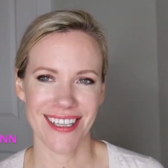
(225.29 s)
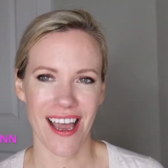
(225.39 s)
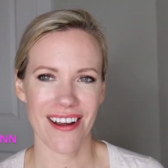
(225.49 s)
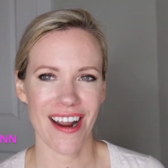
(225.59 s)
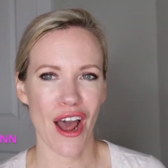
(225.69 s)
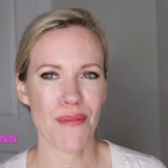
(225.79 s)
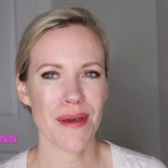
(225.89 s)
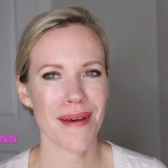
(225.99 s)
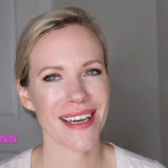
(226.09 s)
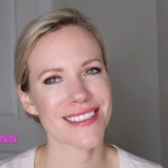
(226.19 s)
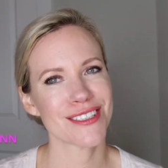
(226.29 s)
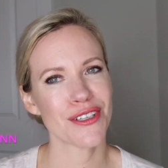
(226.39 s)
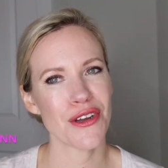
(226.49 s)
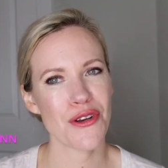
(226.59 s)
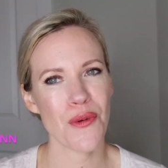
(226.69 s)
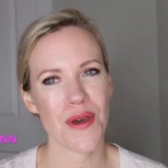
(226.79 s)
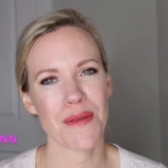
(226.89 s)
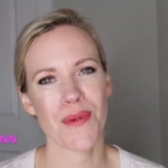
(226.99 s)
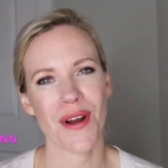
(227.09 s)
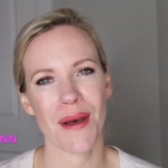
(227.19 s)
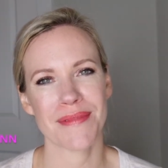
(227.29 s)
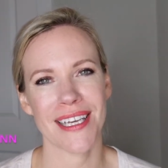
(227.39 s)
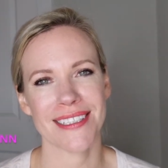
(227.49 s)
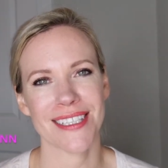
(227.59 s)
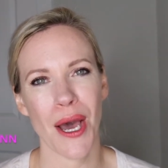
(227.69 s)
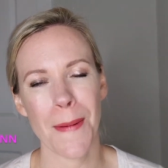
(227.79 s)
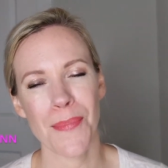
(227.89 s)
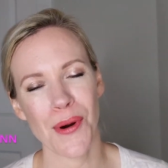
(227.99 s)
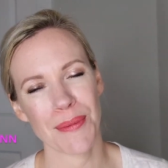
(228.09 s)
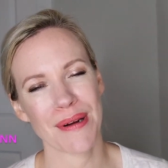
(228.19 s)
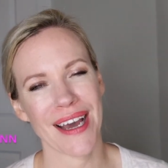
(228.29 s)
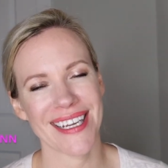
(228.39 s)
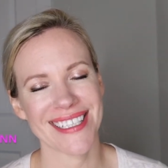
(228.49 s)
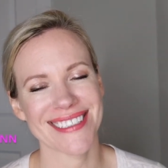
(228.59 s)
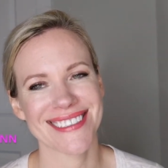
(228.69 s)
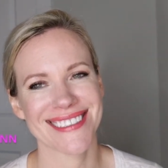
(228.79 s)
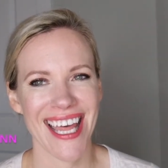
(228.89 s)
Alright, I'll be back soon with more updates on more products.